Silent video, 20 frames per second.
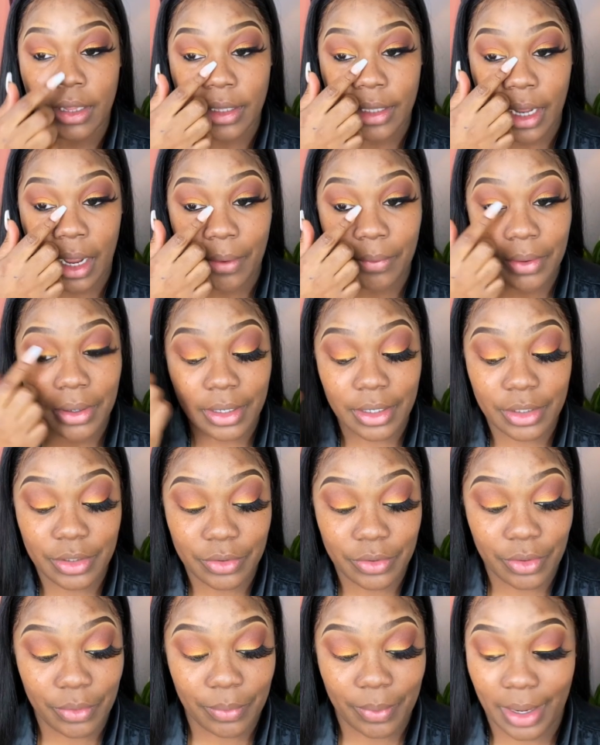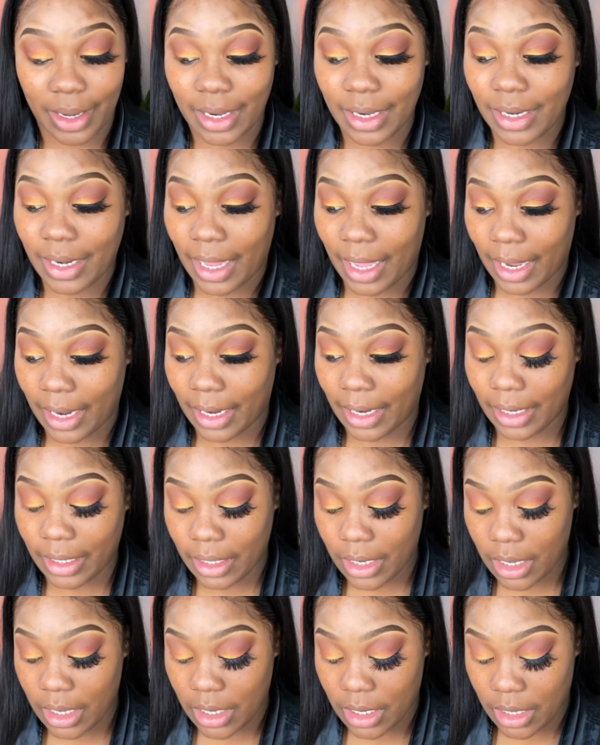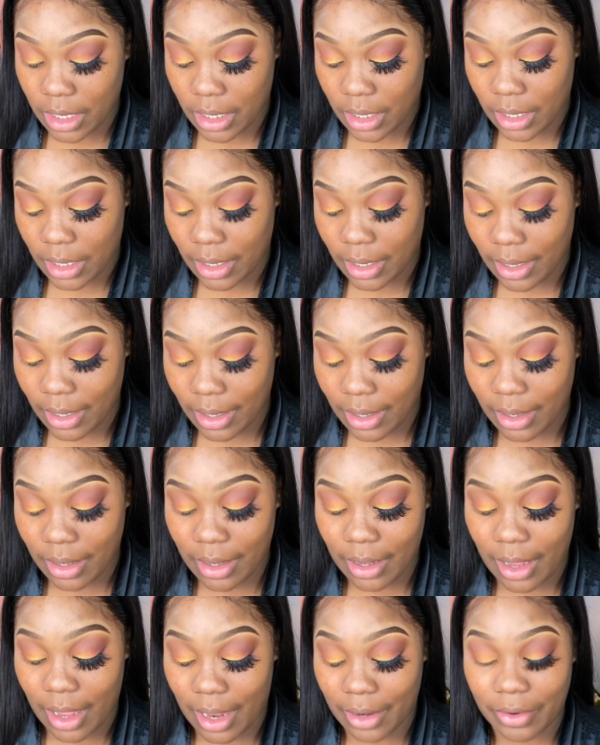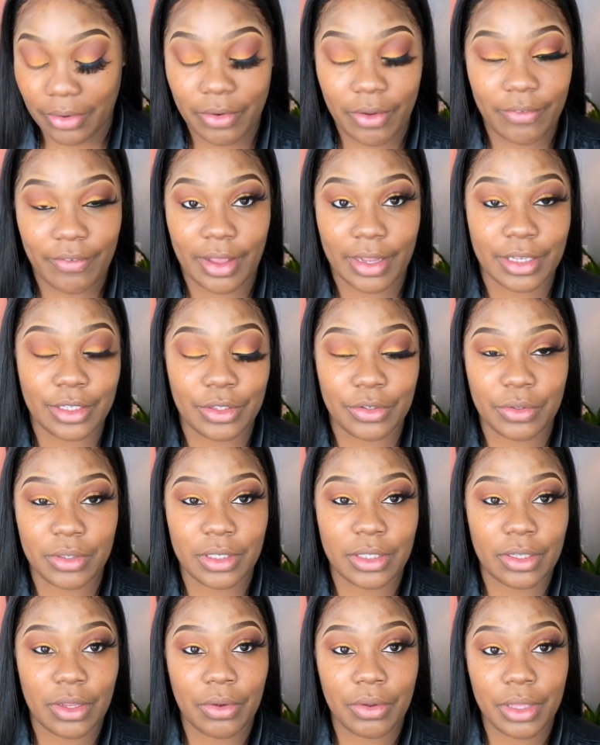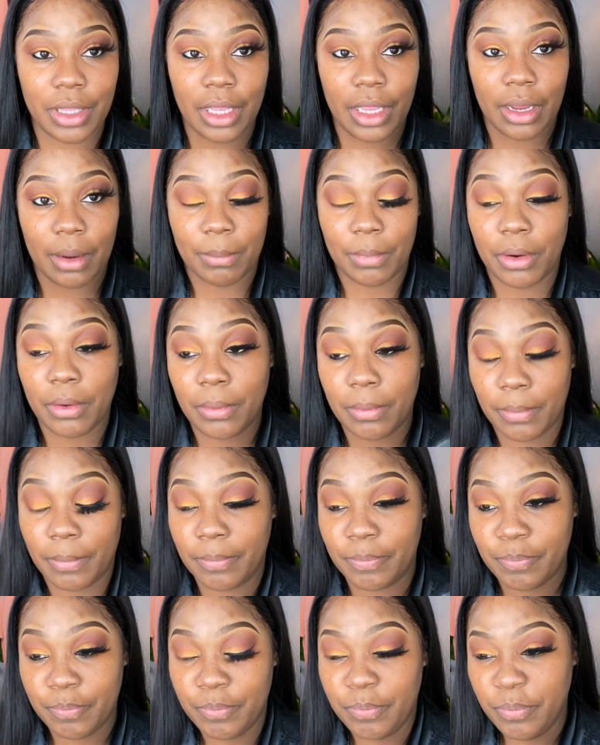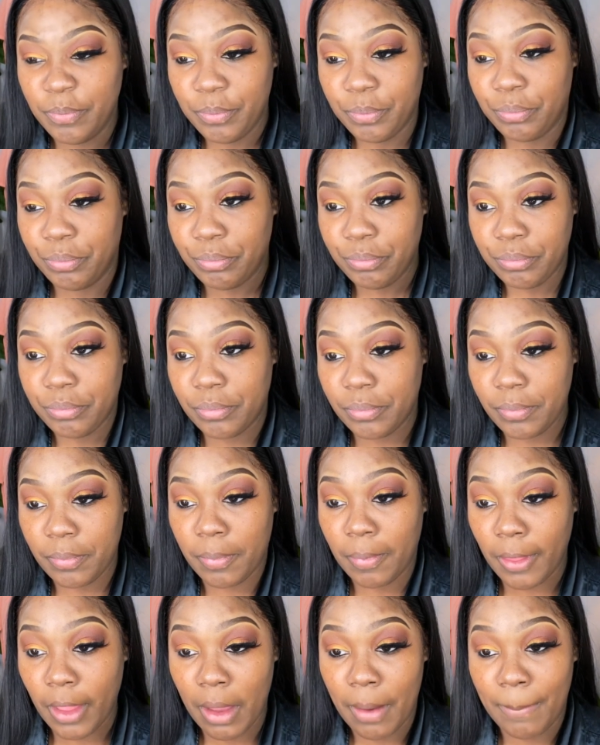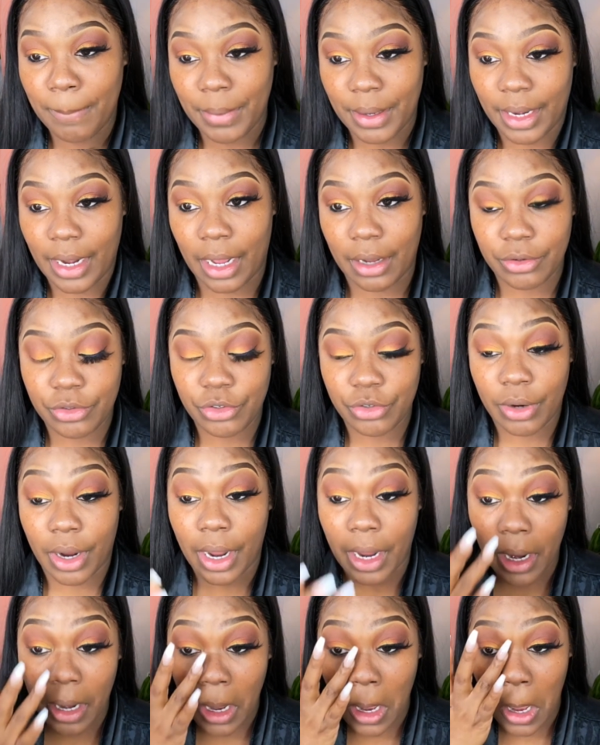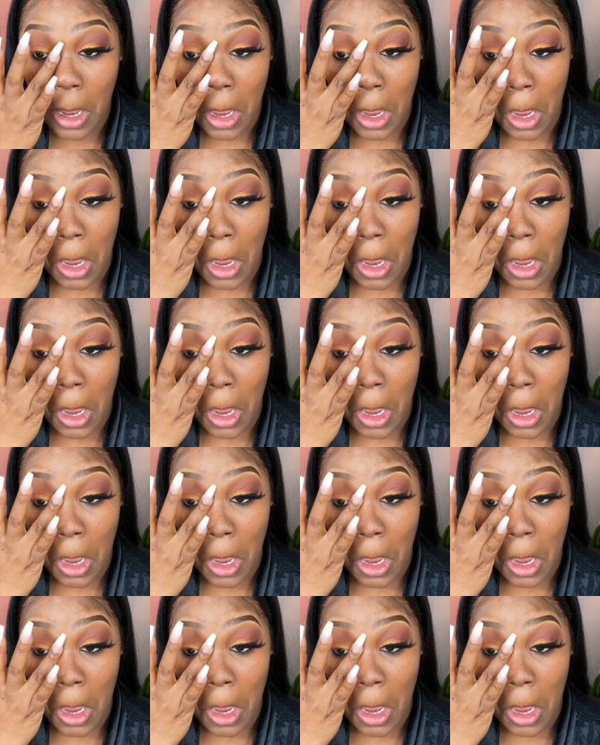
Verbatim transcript: Now we're gonna do the wing line. I don't know if I could do this on camera, but I'll try